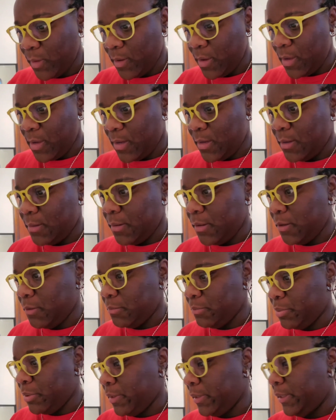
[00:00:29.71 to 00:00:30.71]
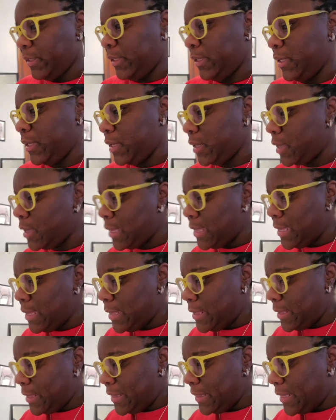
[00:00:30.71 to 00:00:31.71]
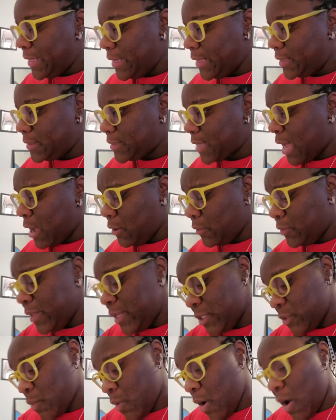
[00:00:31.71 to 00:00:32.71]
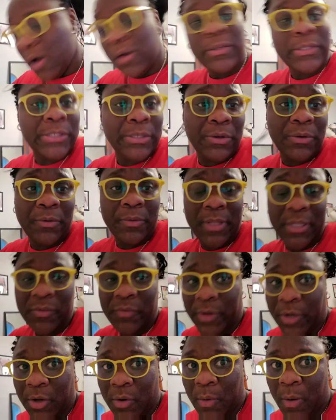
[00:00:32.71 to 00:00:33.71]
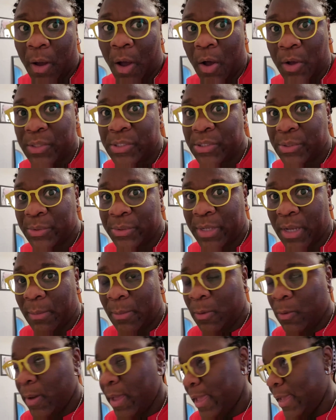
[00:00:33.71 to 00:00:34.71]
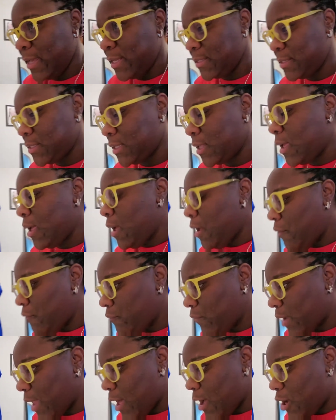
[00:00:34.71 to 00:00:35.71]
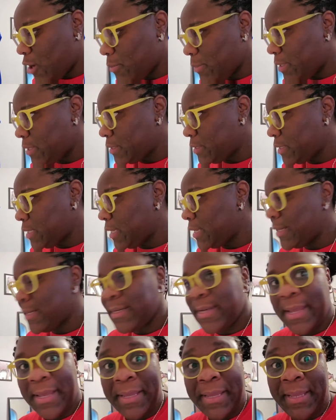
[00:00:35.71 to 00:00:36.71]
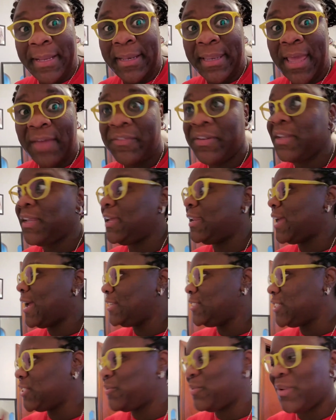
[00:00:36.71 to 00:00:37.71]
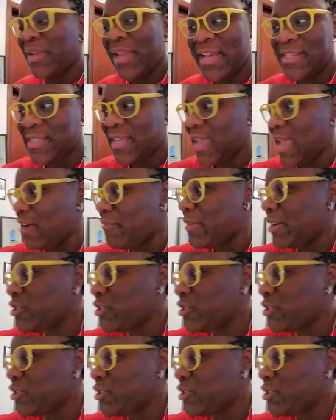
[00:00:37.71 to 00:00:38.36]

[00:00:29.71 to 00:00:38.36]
I am pulling things out. This video will also double as Vlogmas Day 11, and I just realized I have my